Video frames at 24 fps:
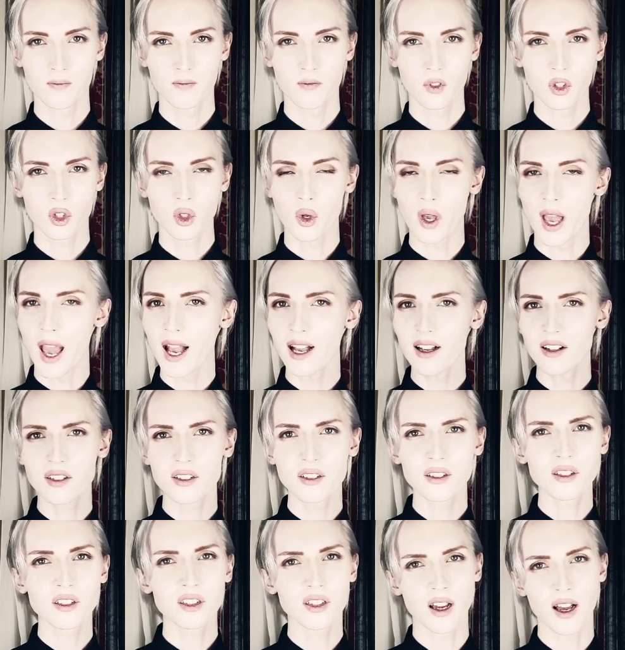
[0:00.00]
to
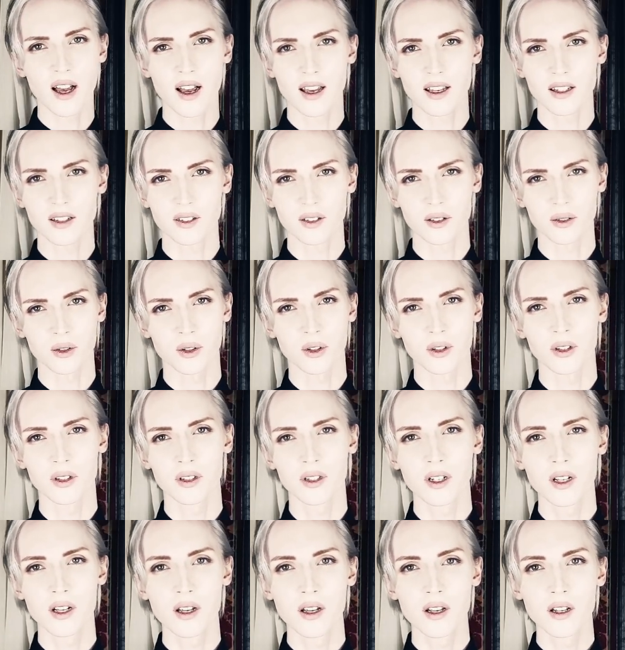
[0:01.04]
exercise, or
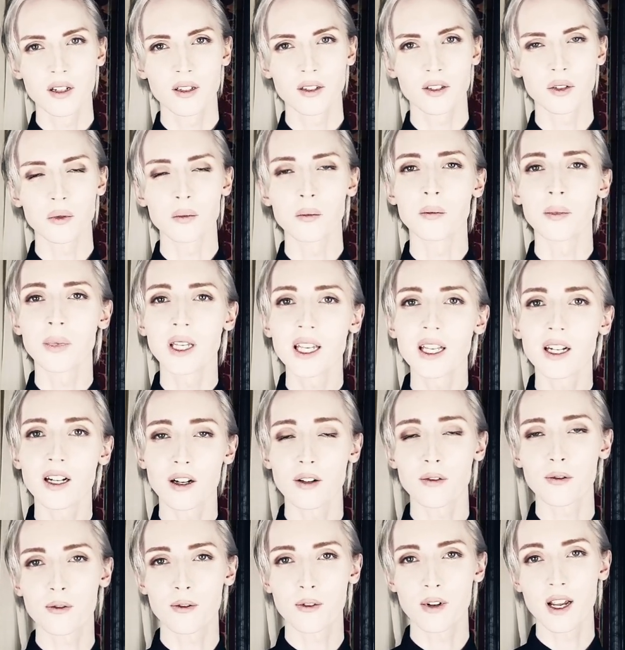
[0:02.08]
to meet a
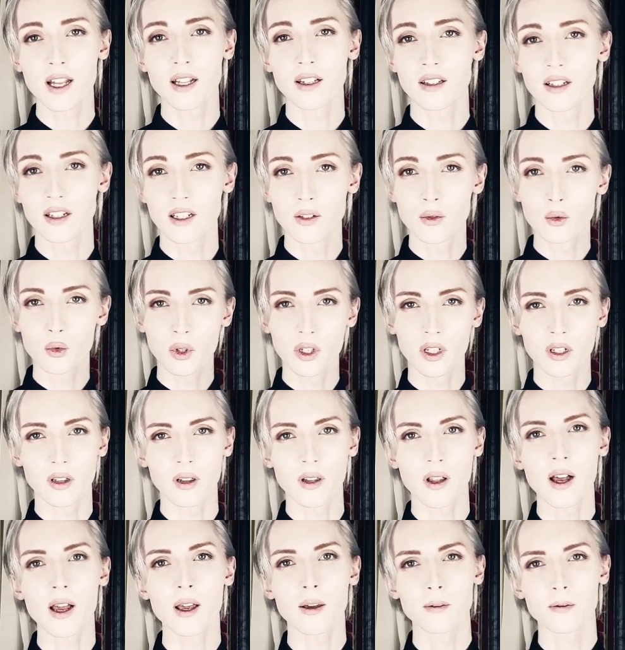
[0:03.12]
friend in real
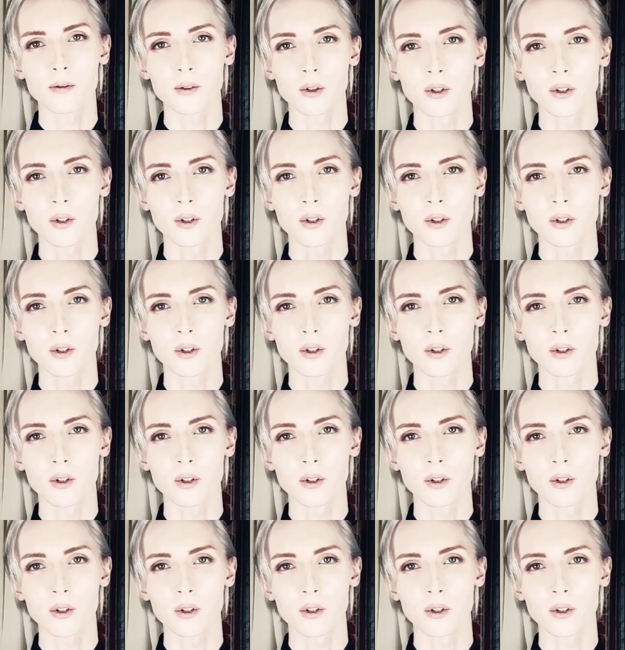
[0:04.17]
life,